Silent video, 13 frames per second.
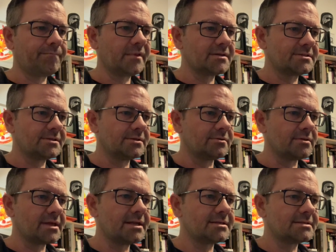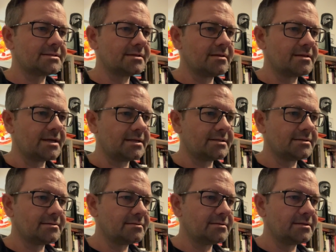So that is that.
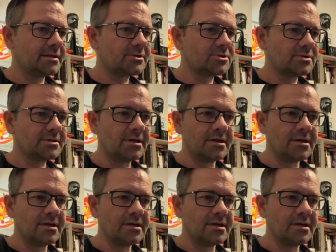That should